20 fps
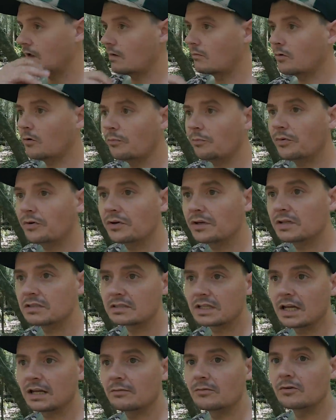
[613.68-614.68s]
I'm gonna put
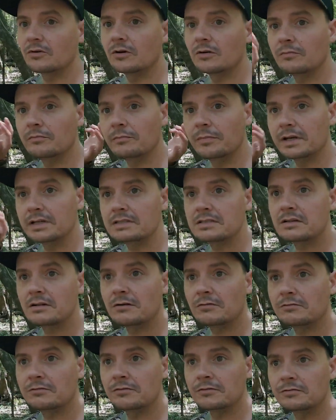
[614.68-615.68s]
this camera up based
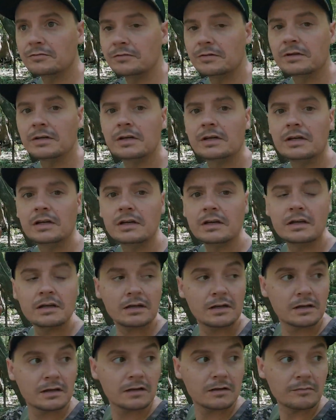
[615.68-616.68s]
off of
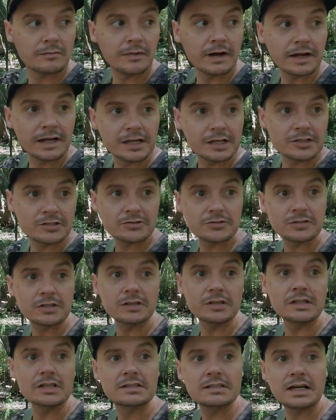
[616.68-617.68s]
my history
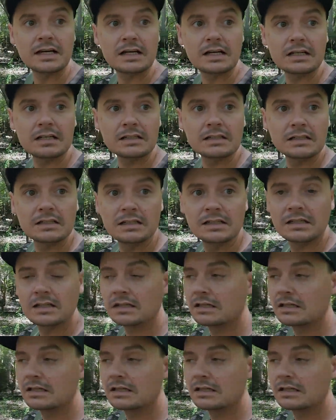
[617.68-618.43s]
of this island.